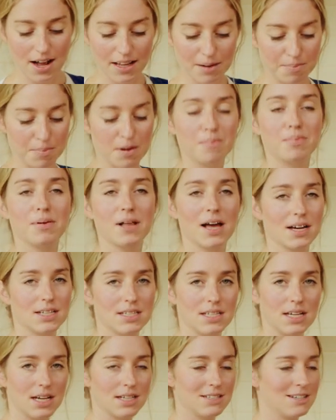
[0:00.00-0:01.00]
like
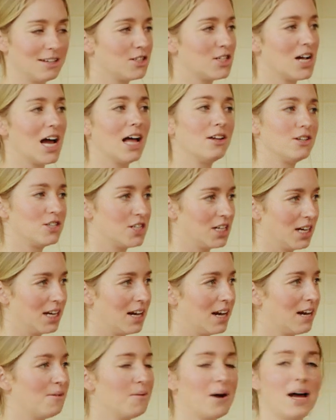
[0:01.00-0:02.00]
perplexing. It's not challenging in
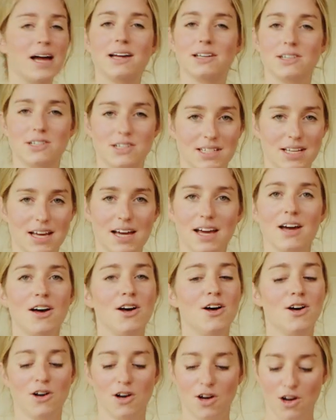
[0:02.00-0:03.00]
any way. It's just like
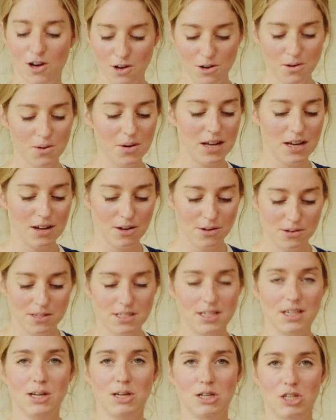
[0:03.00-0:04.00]
gooey,
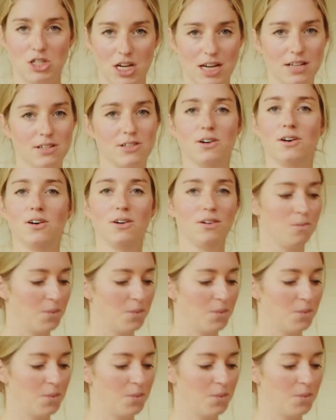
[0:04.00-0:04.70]
oozy, gentle